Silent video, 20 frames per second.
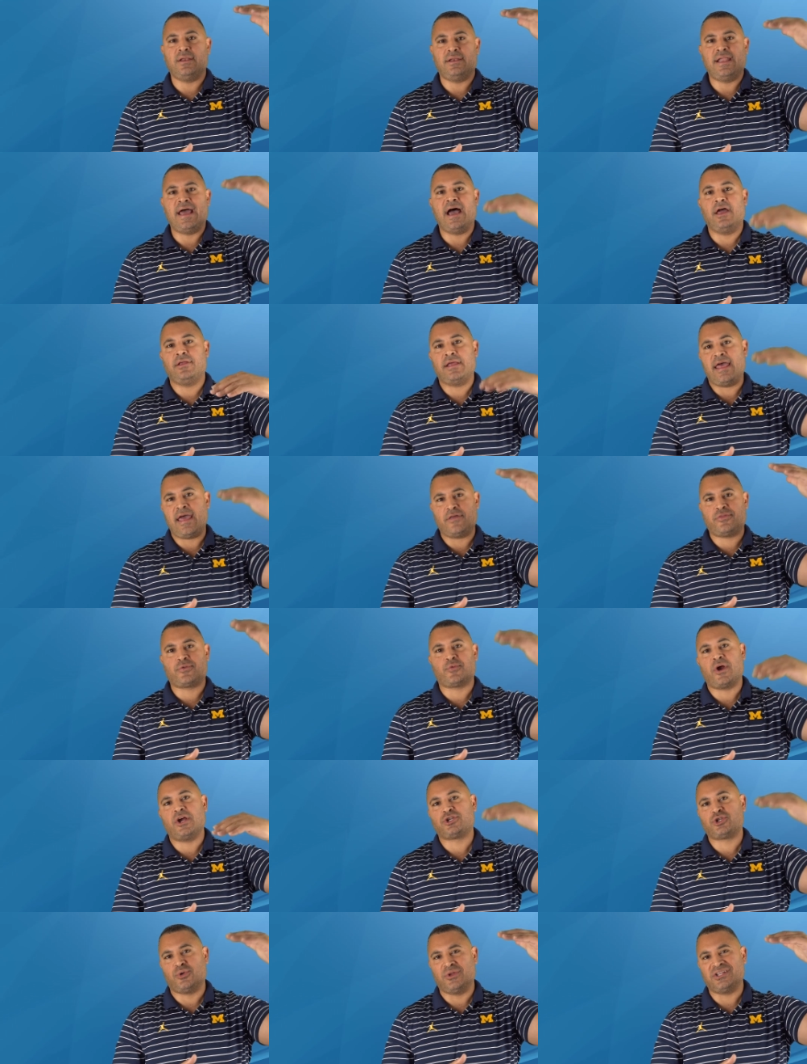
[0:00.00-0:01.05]
Now that
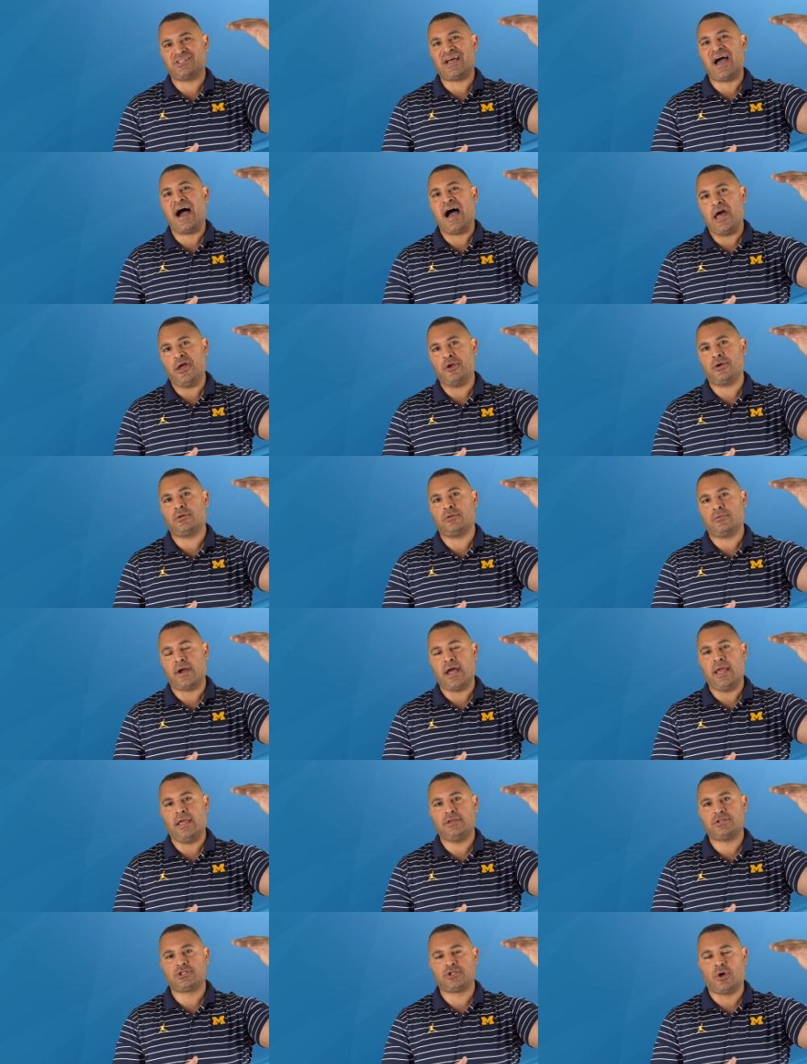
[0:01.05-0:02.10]
threshold is higher,
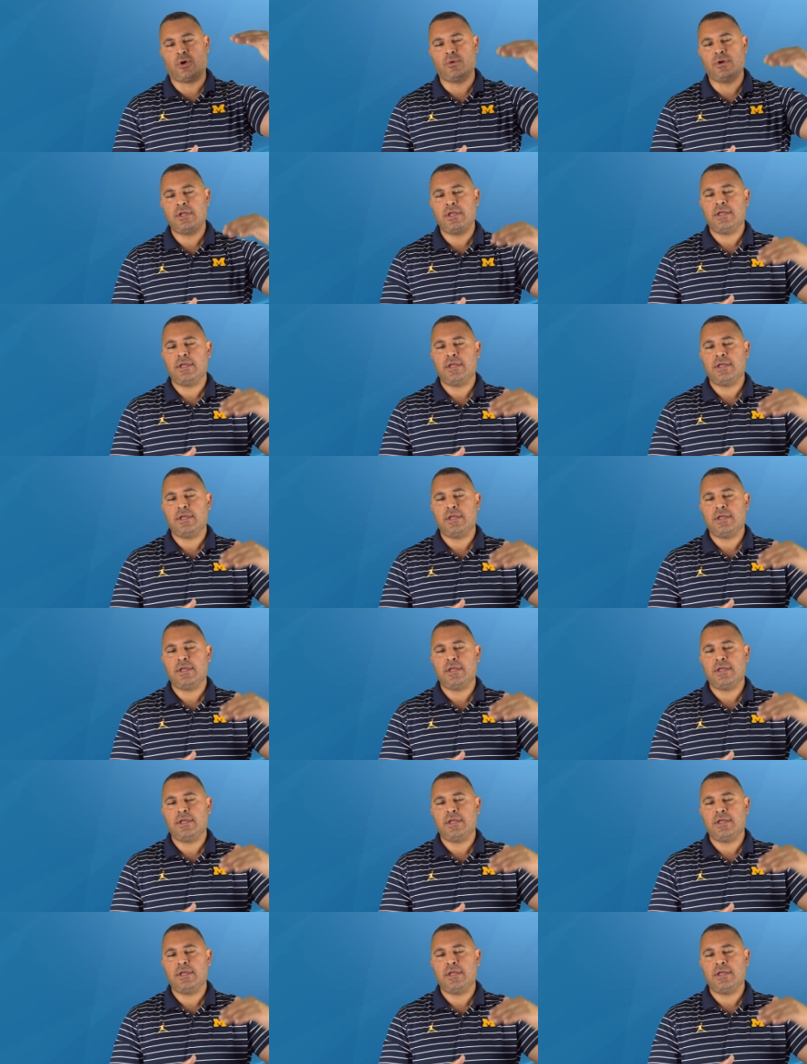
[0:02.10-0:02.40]
right? So